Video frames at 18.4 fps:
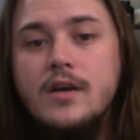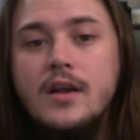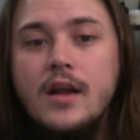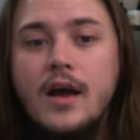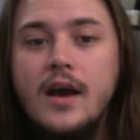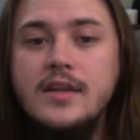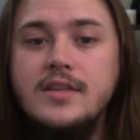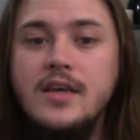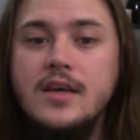and
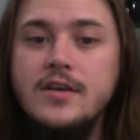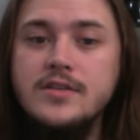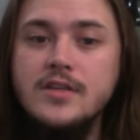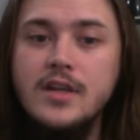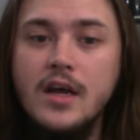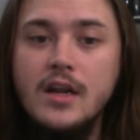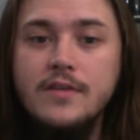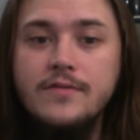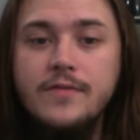hightails
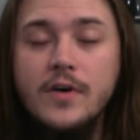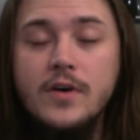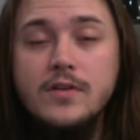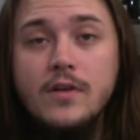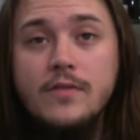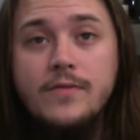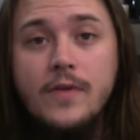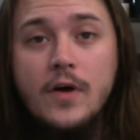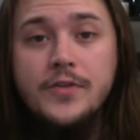it out of
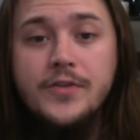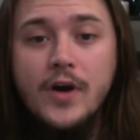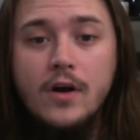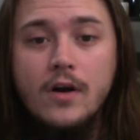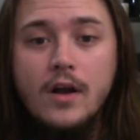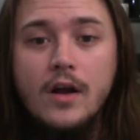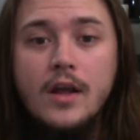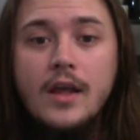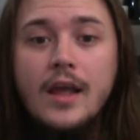
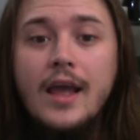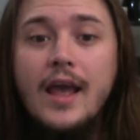Faldara,